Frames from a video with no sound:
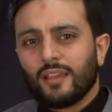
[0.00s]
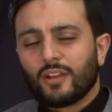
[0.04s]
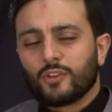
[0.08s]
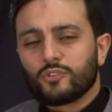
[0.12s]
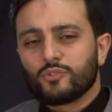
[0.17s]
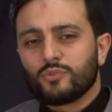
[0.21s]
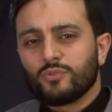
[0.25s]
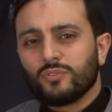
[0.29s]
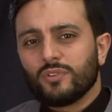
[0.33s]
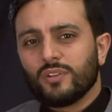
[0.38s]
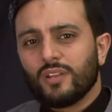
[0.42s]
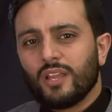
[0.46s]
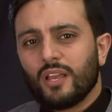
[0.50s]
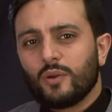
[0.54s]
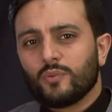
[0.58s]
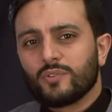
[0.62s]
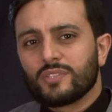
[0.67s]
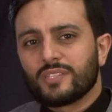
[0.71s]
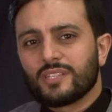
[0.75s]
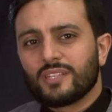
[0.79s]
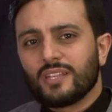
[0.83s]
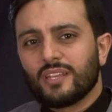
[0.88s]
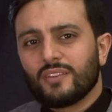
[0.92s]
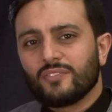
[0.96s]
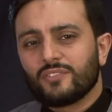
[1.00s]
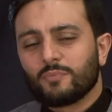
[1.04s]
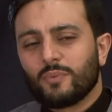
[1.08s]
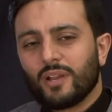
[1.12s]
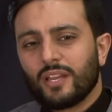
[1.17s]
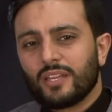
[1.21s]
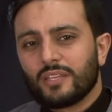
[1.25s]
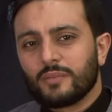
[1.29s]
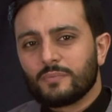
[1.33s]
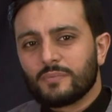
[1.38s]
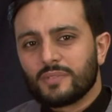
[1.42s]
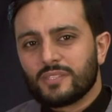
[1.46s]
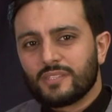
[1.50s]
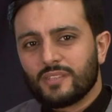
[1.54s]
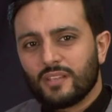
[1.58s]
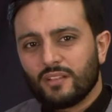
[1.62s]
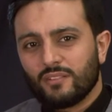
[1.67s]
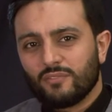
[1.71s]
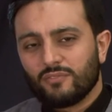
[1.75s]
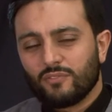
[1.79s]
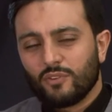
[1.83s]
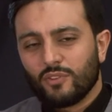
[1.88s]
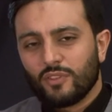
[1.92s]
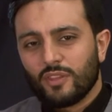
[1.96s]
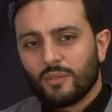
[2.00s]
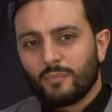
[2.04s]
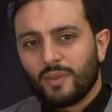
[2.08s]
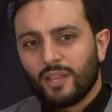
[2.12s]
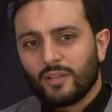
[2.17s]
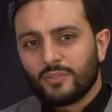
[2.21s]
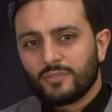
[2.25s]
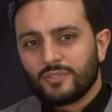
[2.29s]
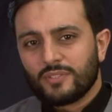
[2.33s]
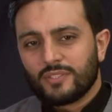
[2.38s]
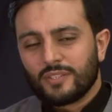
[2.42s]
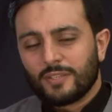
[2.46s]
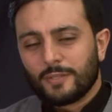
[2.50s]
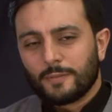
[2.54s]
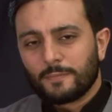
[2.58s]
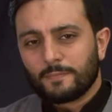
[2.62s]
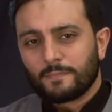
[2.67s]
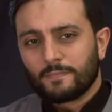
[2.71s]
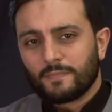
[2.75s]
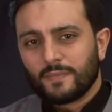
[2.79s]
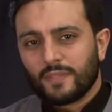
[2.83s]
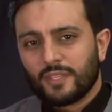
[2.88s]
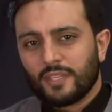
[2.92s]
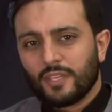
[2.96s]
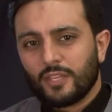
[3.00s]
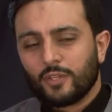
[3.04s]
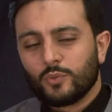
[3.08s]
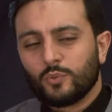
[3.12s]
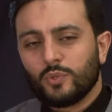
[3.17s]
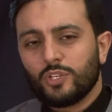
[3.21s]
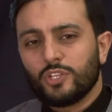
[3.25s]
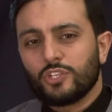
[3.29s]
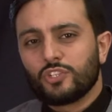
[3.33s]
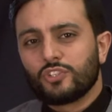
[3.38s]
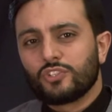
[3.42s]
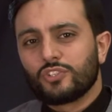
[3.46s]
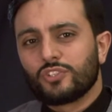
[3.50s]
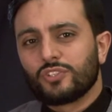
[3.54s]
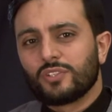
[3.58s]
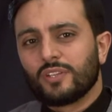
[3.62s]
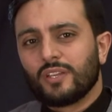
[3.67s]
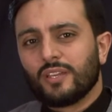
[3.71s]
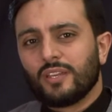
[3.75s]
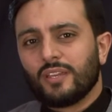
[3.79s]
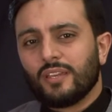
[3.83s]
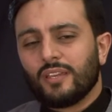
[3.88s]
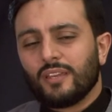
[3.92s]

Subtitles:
Rasulullah was left by himself on the mountain, in which